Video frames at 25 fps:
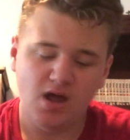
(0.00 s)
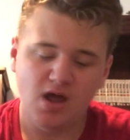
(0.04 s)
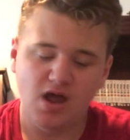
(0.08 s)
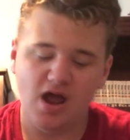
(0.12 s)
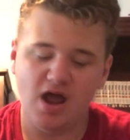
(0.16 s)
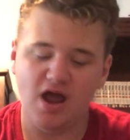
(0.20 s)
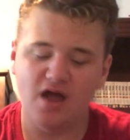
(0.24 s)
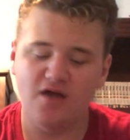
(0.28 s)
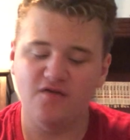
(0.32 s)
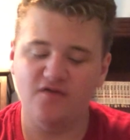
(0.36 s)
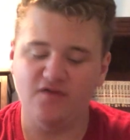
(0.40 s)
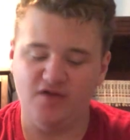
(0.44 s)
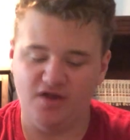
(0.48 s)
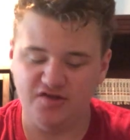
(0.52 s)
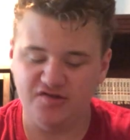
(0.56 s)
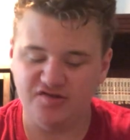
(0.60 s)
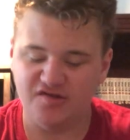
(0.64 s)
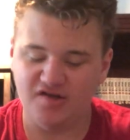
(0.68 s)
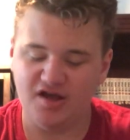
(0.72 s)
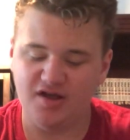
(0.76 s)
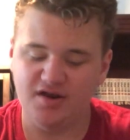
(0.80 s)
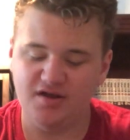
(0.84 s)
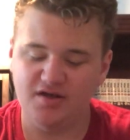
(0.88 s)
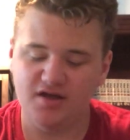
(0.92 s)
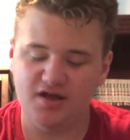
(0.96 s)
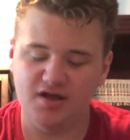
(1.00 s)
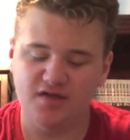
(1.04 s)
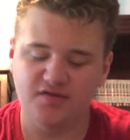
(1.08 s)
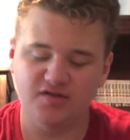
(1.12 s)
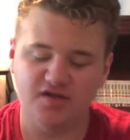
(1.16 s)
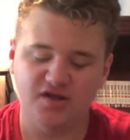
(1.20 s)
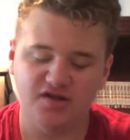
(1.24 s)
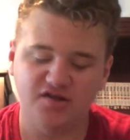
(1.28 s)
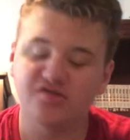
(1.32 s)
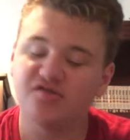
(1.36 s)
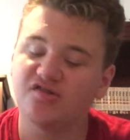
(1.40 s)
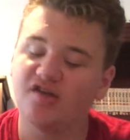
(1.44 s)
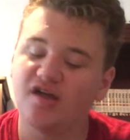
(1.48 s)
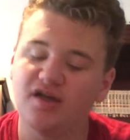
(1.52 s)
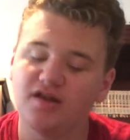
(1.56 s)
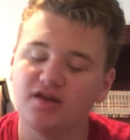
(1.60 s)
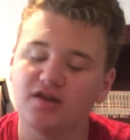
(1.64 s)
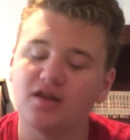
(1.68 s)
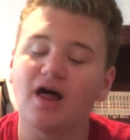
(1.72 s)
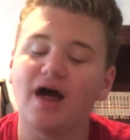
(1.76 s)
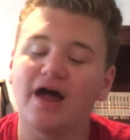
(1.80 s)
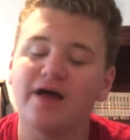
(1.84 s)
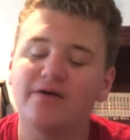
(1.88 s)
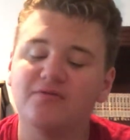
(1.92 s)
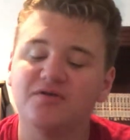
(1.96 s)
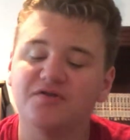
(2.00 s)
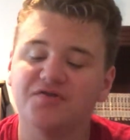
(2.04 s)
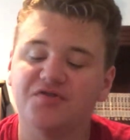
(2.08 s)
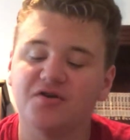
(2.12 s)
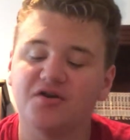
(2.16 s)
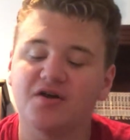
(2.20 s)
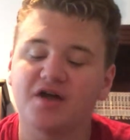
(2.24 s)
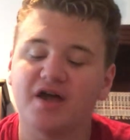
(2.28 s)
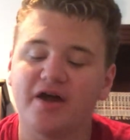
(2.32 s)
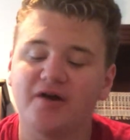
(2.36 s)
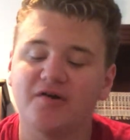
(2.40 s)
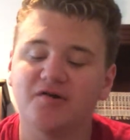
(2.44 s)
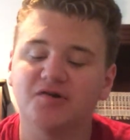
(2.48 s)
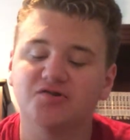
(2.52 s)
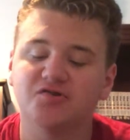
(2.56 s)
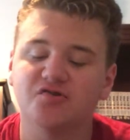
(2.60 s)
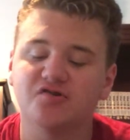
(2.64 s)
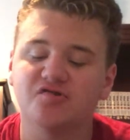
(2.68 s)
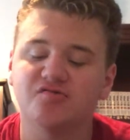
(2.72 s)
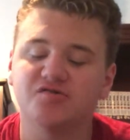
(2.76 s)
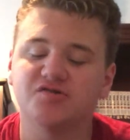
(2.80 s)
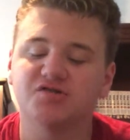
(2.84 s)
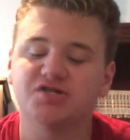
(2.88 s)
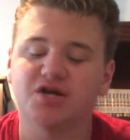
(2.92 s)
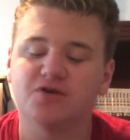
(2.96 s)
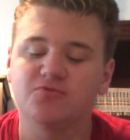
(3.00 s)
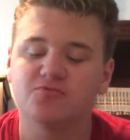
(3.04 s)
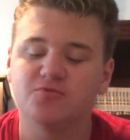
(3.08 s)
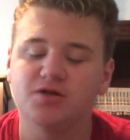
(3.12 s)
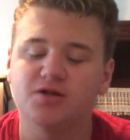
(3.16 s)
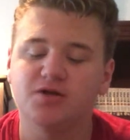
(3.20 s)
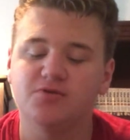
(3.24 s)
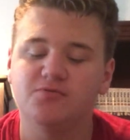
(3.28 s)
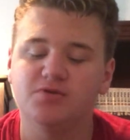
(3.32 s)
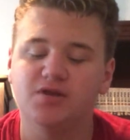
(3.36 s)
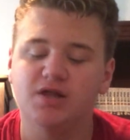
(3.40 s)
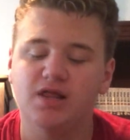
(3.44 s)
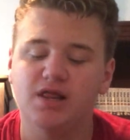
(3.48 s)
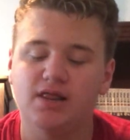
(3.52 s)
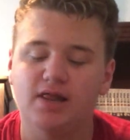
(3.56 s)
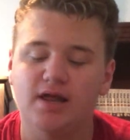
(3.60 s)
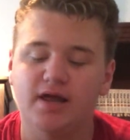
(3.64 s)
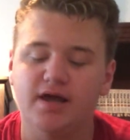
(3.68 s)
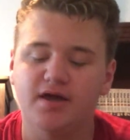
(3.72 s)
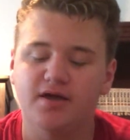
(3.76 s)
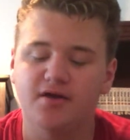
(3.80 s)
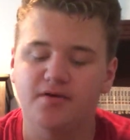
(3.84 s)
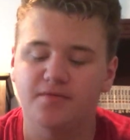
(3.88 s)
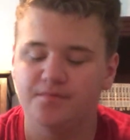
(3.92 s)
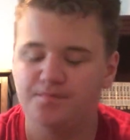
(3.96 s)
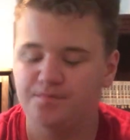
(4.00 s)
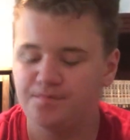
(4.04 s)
And it's kind of, and they stay in line with their characters, which I really, really like.